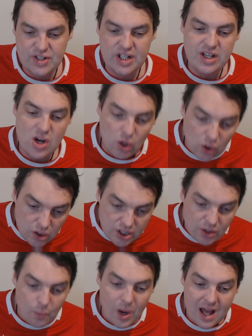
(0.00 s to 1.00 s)
And you look
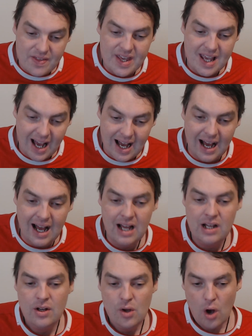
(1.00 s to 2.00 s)
at where they are
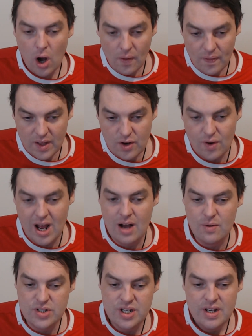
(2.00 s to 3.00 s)
on the
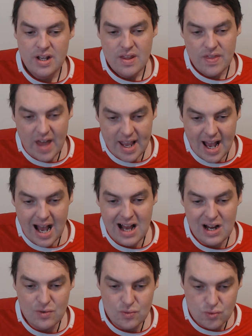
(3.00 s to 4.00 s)
ground, they are
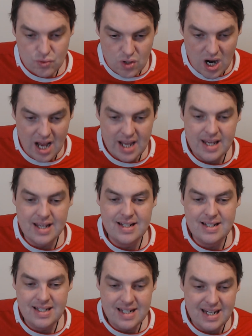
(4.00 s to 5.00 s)
right
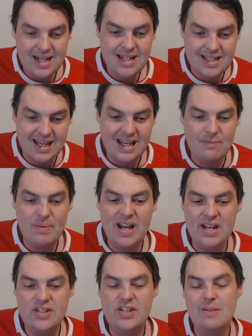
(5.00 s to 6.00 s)
knee deep
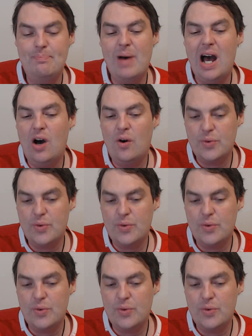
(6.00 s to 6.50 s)
into the battle.